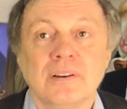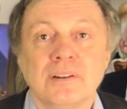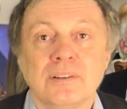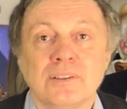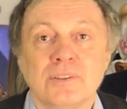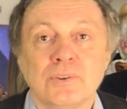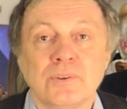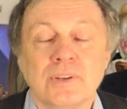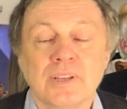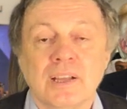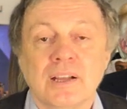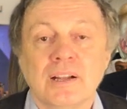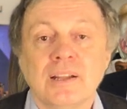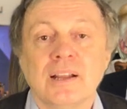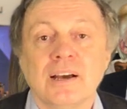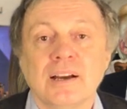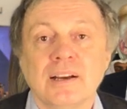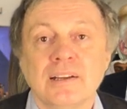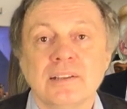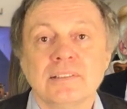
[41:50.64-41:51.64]
to
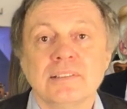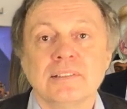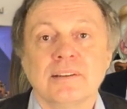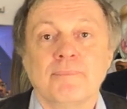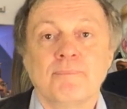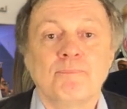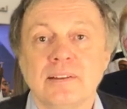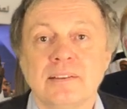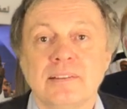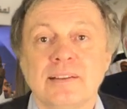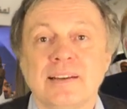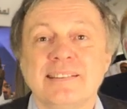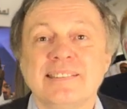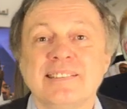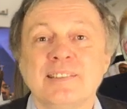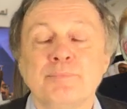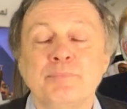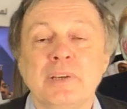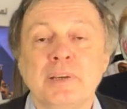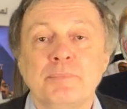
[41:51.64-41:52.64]
realize that
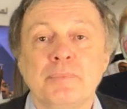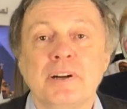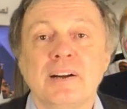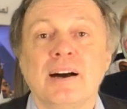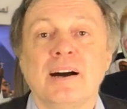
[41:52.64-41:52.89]
the people